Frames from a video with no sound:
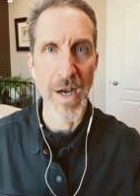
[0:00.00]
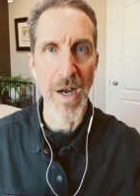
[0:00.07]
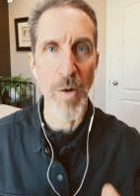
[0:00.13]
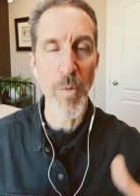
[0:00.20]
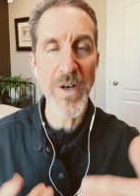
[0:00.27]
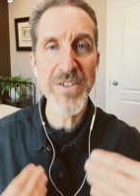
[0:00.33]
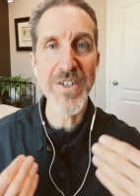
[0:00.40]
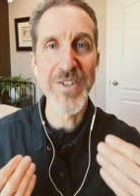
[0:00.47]
I
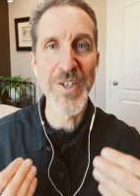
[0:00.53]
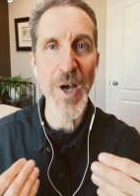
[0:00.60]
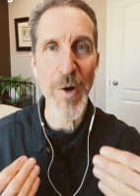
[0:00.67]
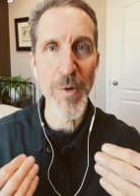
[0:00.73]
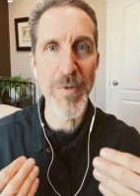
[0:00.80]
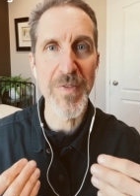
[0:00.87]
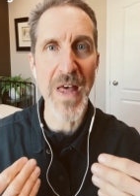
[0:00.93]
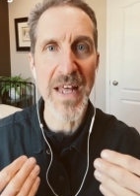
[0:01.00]
want to
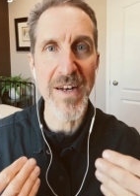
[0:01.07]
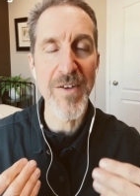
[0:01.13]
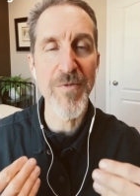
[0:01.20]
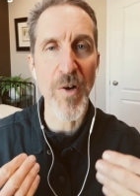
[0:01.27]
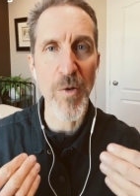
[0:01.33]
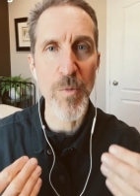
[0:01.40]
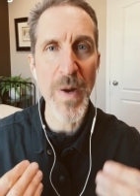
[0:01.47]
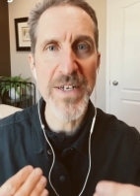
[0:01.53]
note that if
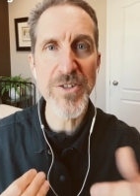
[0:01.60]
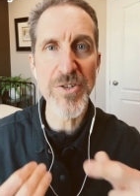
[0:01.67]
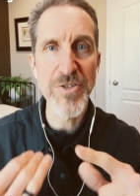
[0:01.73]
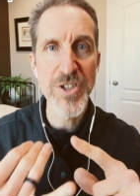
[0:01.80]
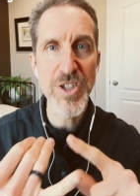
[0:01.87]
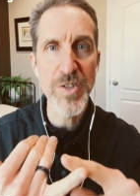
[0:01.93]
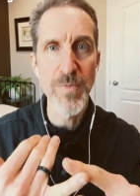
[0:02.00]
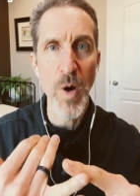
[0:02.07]
our
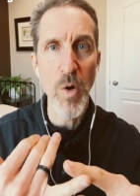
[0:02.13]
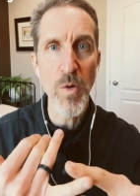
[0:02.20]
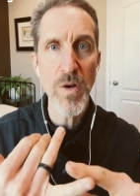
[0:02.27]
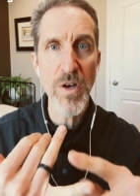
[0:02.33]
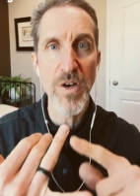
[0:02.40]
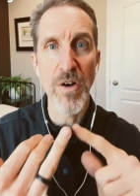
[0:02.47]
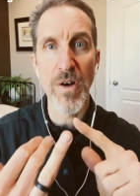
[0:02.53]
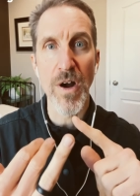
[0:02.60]
renters
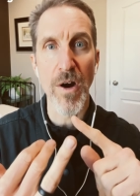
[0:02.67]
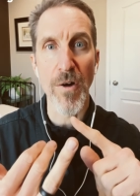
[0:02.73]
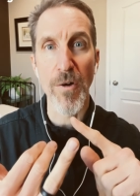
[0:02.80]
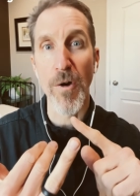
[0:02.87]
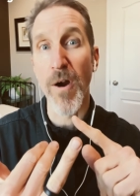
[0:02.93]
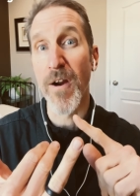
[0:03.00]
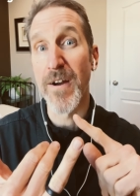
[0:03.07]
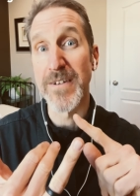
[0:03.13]
smoke or
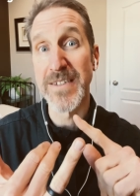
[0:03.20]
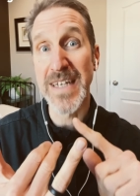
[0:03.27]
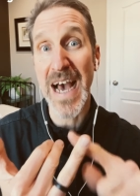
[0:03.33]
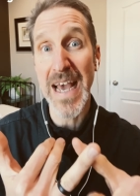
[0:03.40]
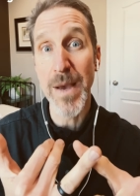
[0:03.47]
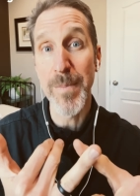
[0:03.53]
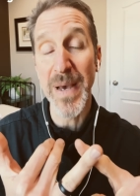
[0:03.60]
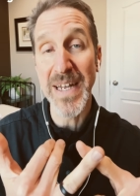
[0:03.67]
are
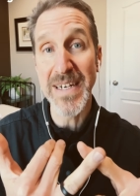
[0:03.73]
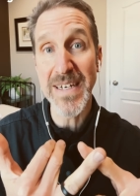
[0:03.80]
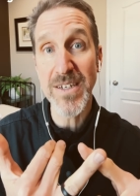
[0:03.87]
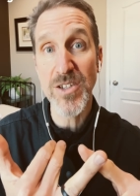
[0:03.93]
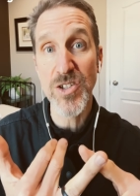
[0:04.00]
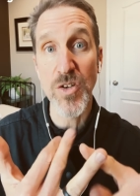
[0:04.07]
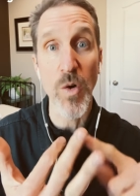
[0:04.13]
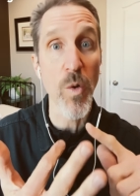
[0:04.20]

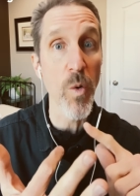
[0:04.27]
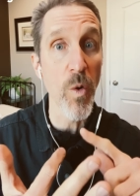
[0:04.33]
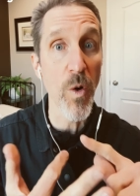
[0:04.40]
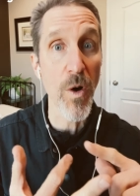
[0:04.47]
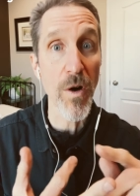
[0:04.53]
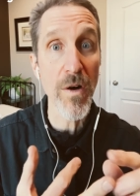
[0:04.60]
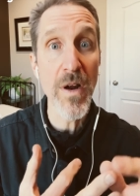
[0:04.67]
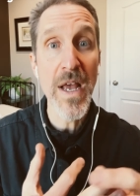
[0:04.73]
diabetics
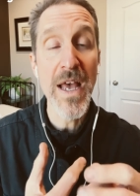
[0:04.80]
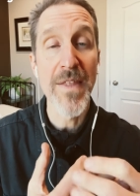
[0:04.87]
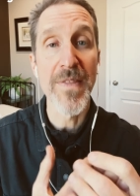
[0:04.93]
or